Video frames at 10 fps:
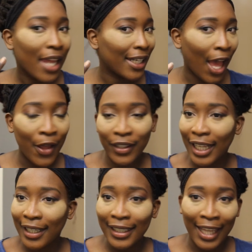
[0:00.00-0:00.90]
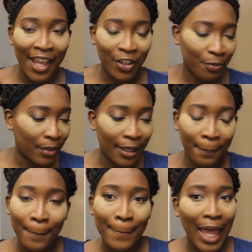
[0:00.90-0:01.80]
Now I look like a clown, but
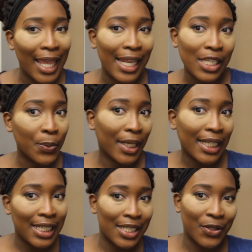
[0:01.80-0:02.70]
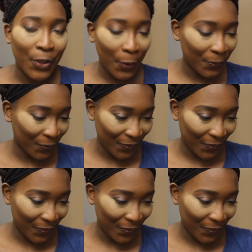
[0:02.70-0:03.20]
it is what it is, you know.